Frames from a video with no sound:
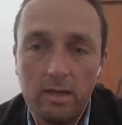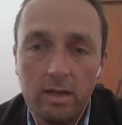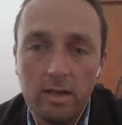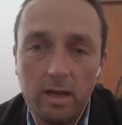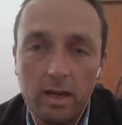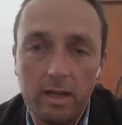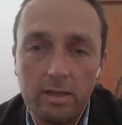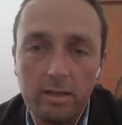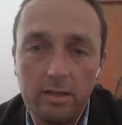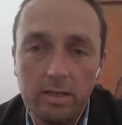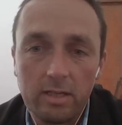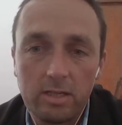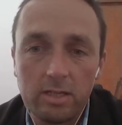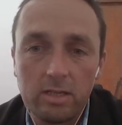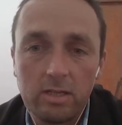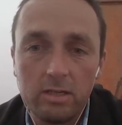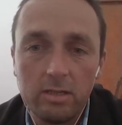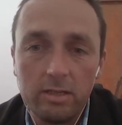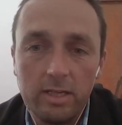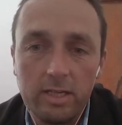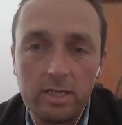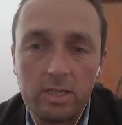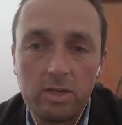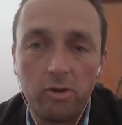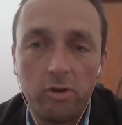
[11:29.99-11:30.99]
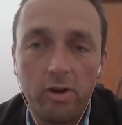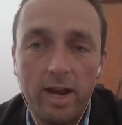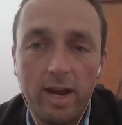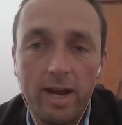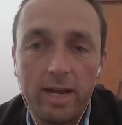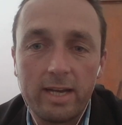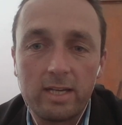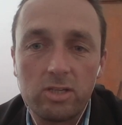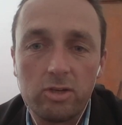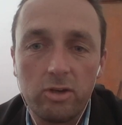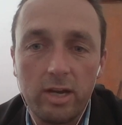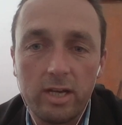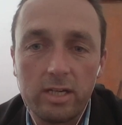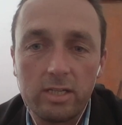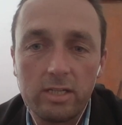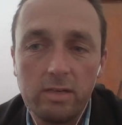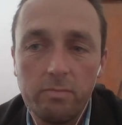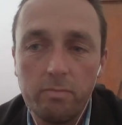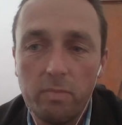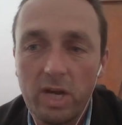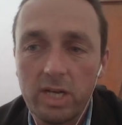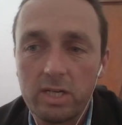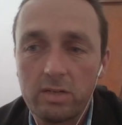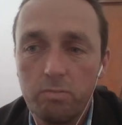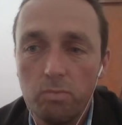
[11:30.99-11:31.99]
And these cracks are actually
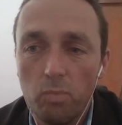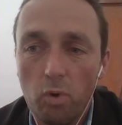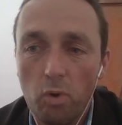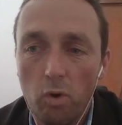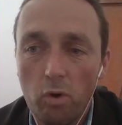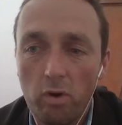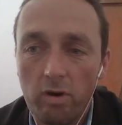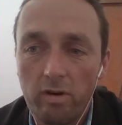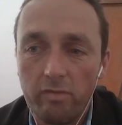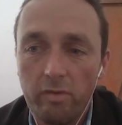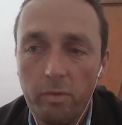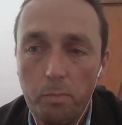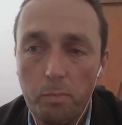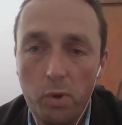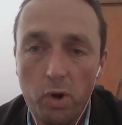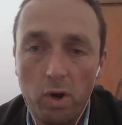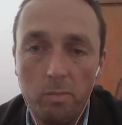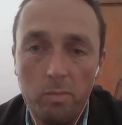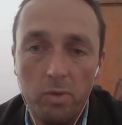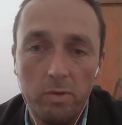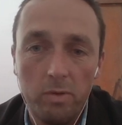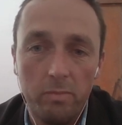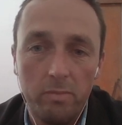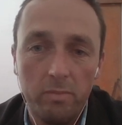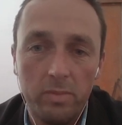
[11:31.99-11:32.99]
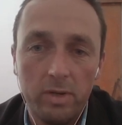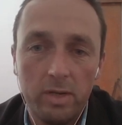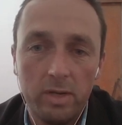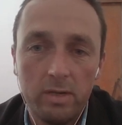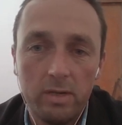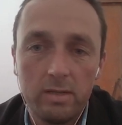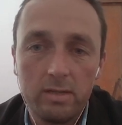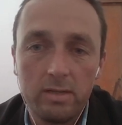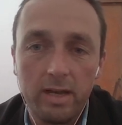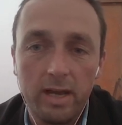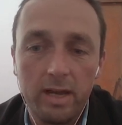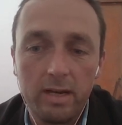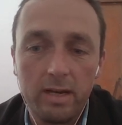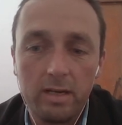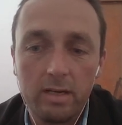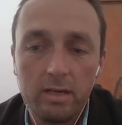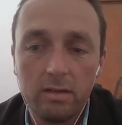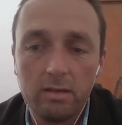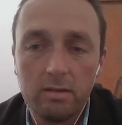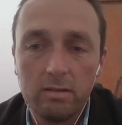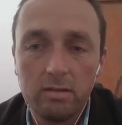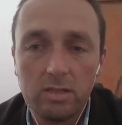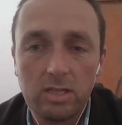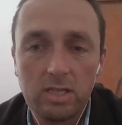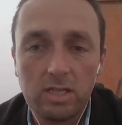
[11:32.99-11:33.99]
much more of a problem
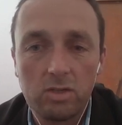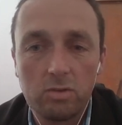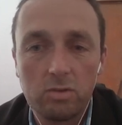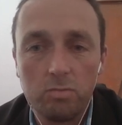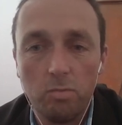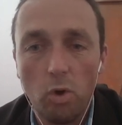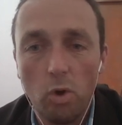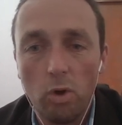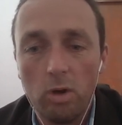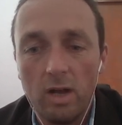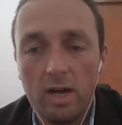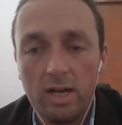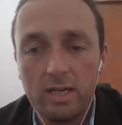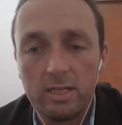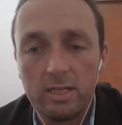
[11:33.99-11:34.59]
than small